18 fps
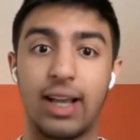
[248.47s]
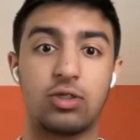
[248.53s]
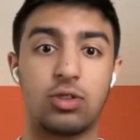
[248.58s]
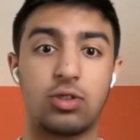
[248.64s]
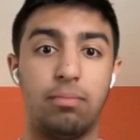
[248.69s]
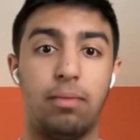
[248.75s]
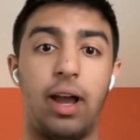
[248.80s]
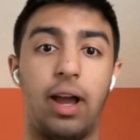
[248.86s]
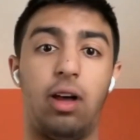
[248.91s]

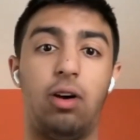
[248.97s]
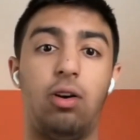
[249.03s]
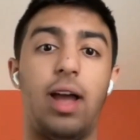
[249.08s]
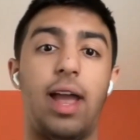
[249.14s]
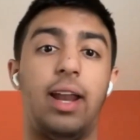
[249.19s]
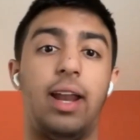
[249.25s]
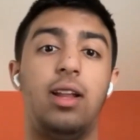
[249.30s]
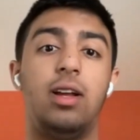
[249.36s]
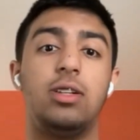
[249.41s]
extra mile
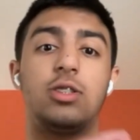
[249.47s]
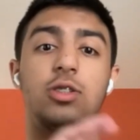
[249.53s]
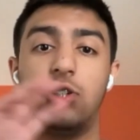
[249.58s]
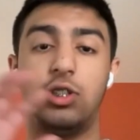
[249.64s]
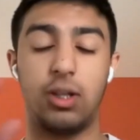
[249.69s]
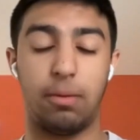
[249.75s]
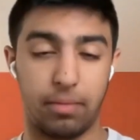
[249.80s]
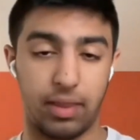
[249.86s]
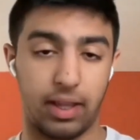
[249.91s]
and
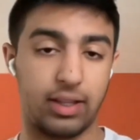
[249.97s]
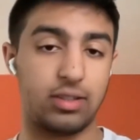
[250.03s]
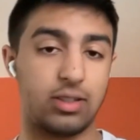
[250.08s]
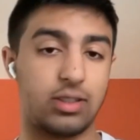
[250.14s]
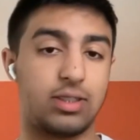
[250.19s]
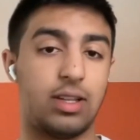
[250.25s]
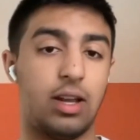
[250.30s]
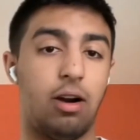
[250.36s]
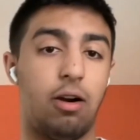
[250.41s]
search up things
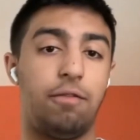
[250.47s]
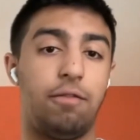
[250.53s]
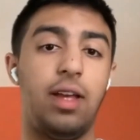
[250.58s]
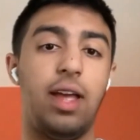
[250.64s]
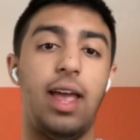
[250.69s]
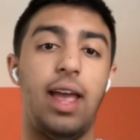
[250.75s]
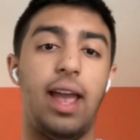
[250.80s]
yourself.